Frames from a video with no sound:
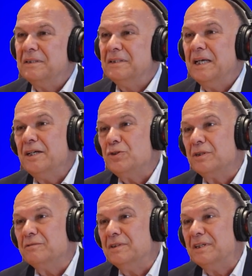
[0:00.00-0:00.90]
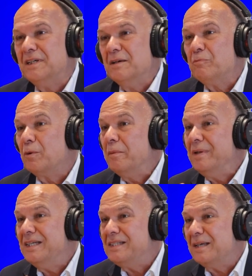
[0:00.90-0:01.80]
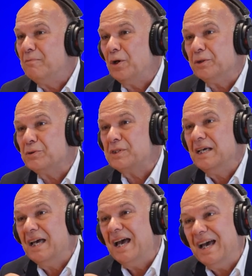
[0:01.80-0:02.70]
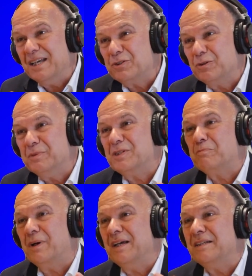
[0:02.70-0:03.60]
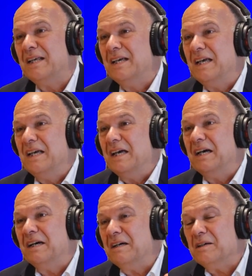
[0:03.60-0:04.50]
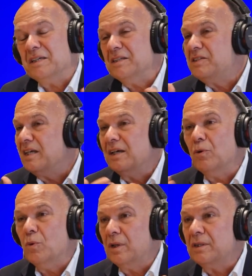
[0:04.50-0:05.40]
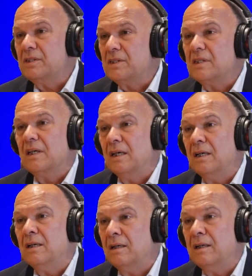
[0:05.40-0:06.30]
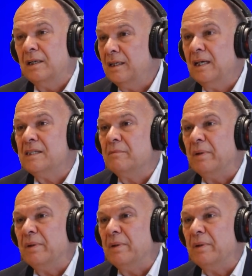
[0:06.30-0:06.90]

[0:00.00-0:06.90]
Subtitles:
the nature of the probabilistic models has to be spread in single words and as a